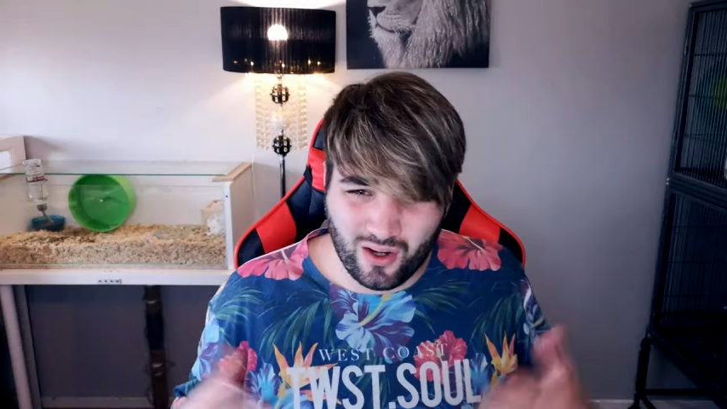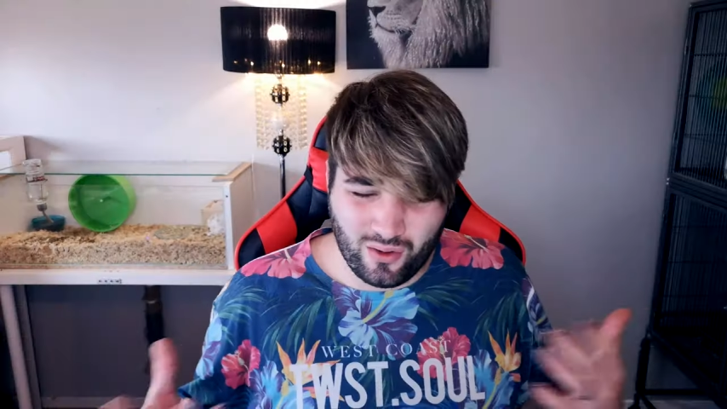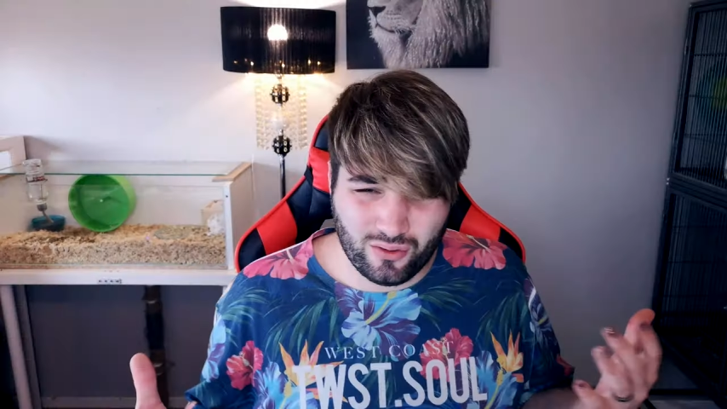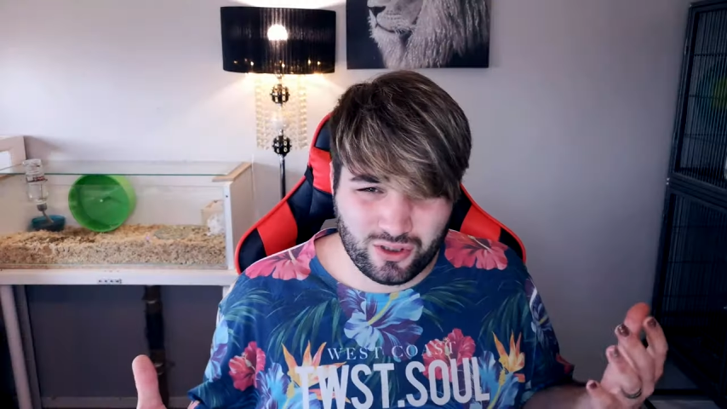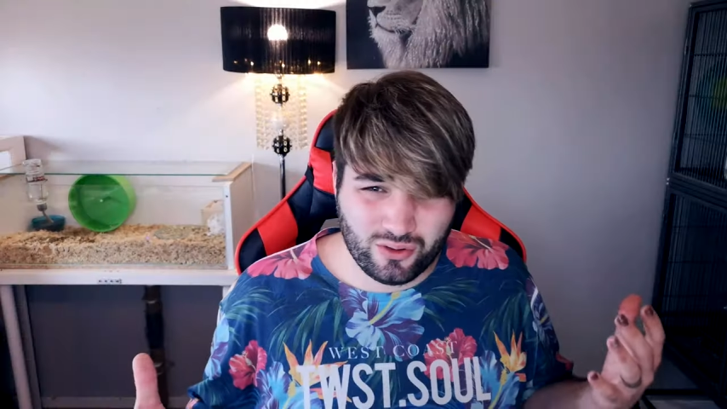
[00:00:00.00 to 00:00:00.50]

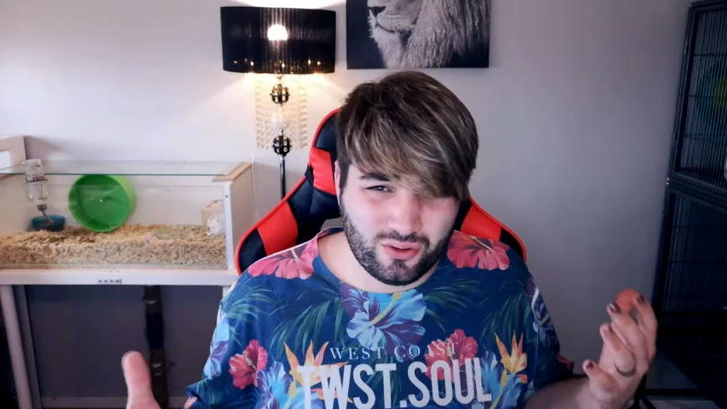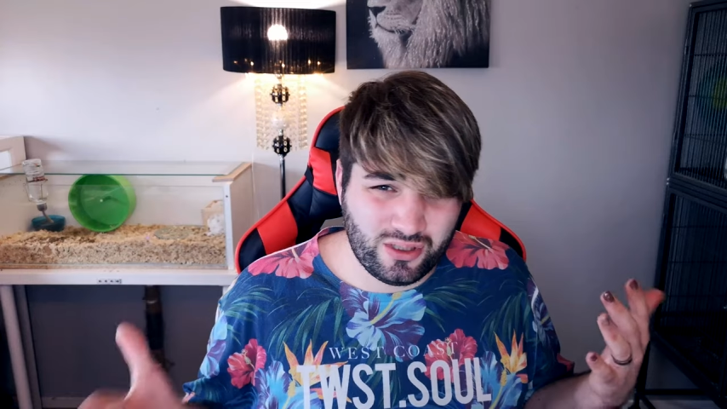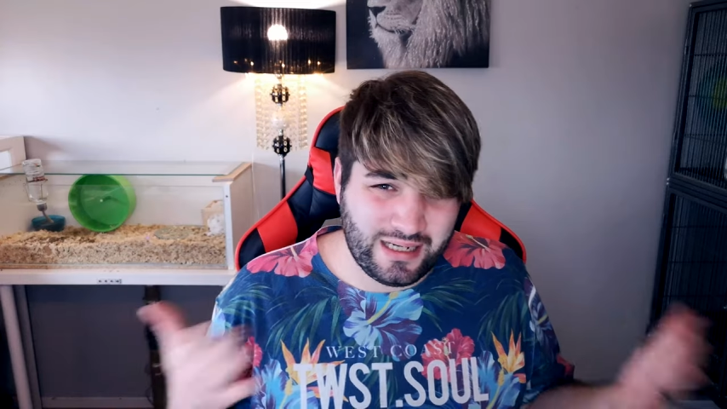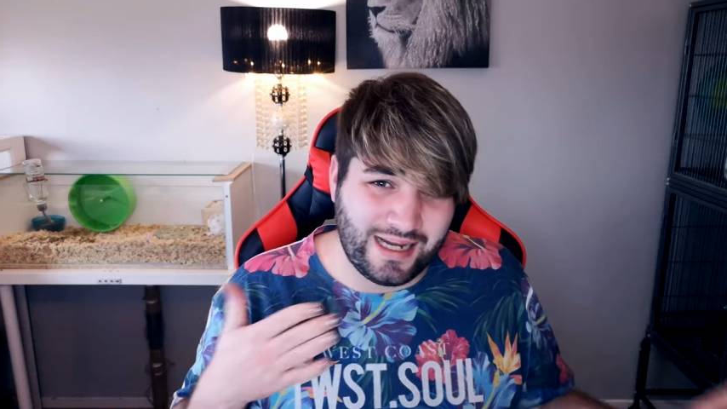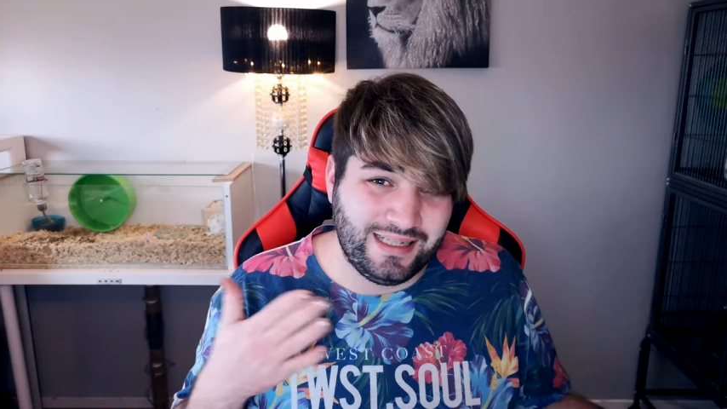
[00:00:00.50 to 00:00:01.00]
Also,
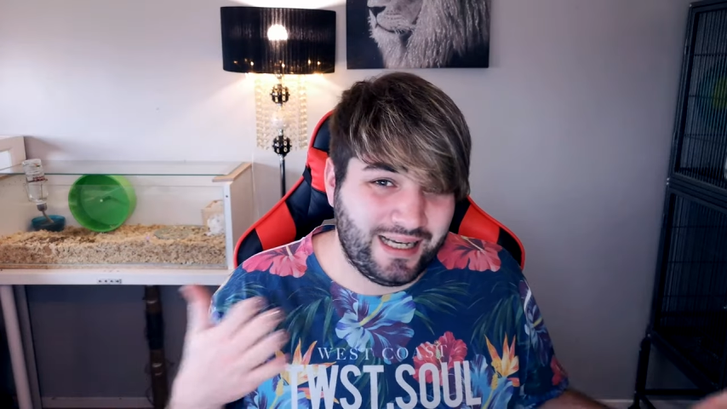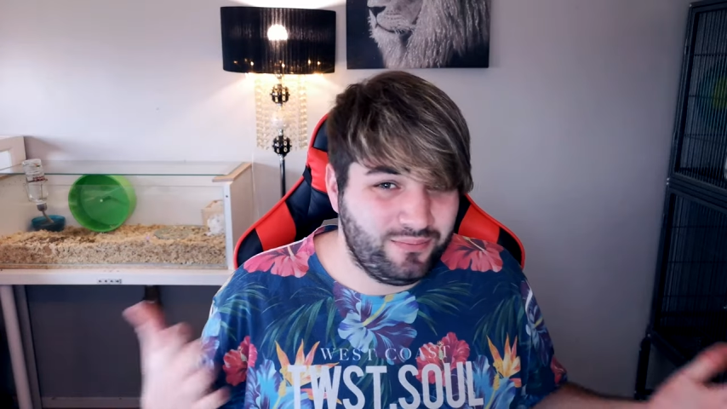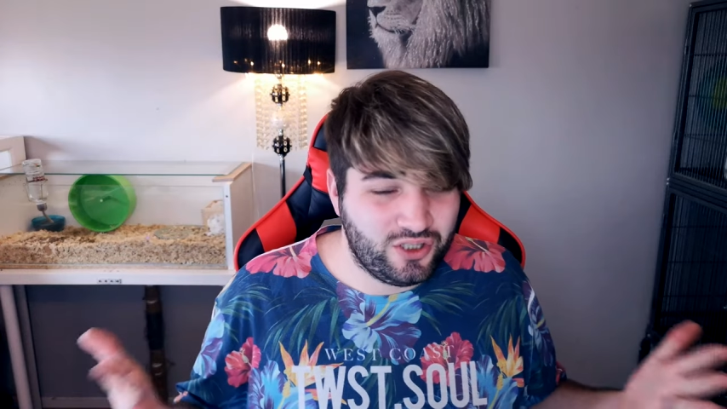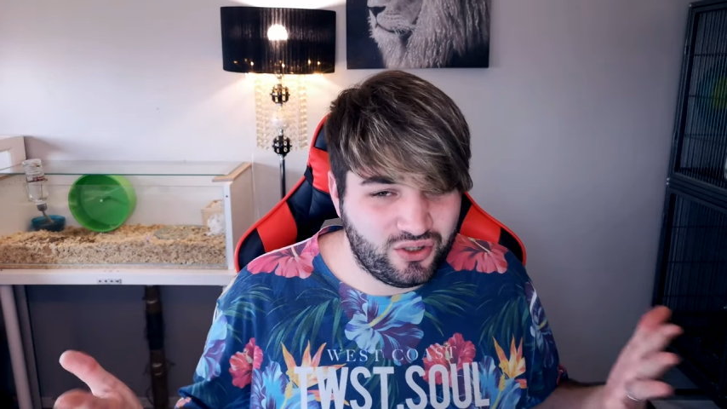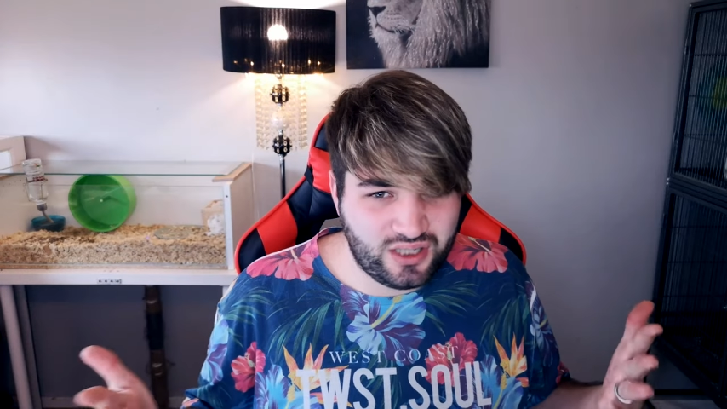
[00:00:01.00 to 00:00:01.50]
9
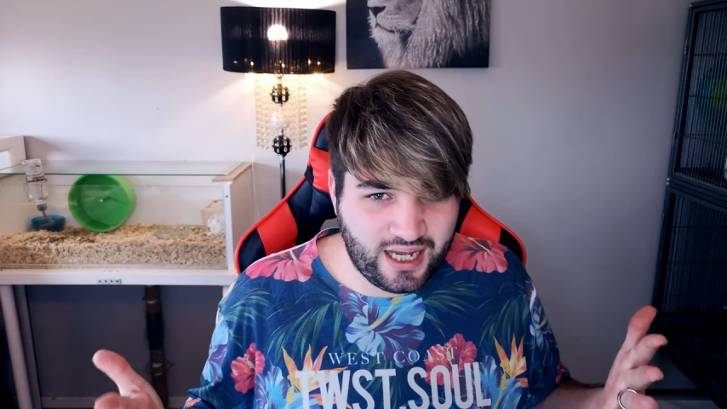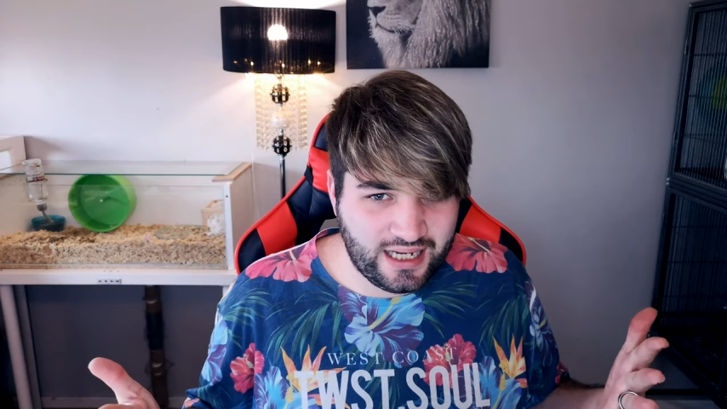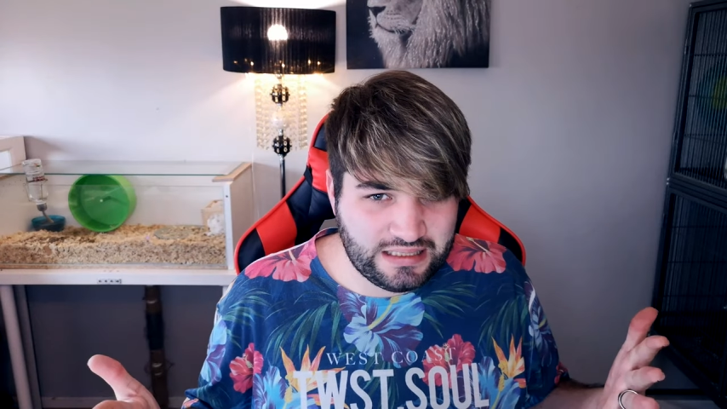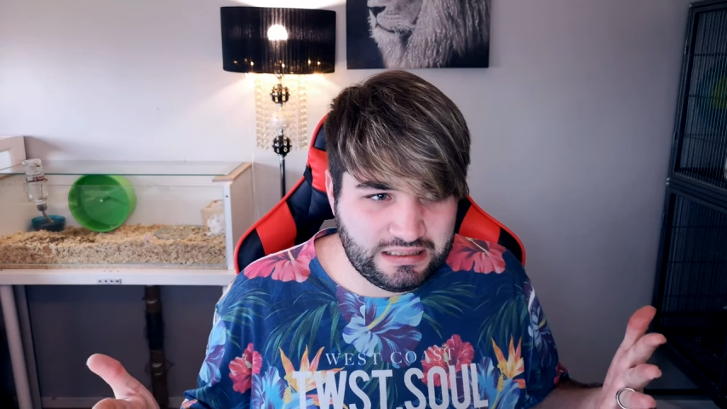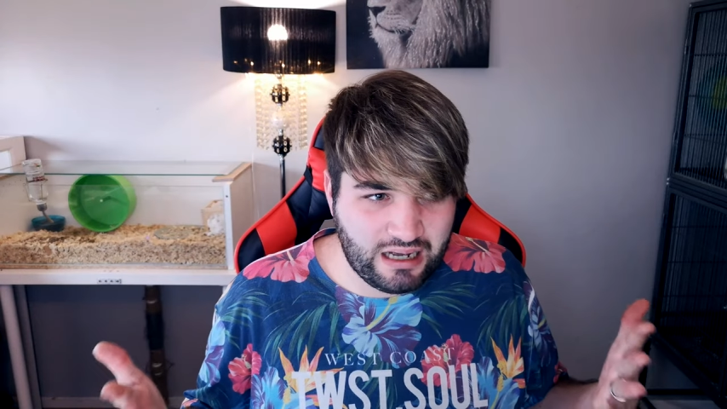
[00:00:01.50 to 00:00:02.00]
times out of
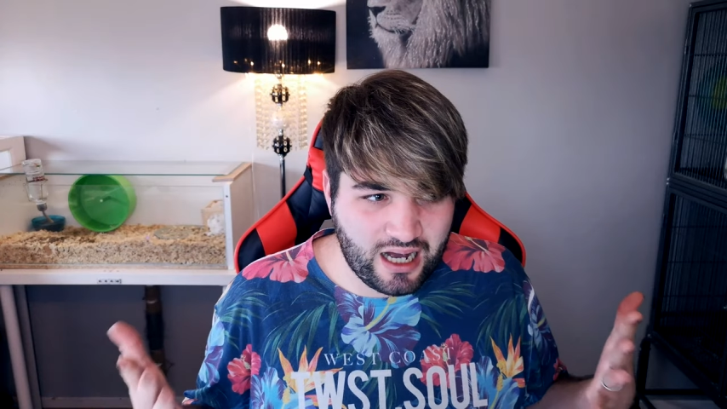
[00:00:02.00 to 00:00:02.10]
10,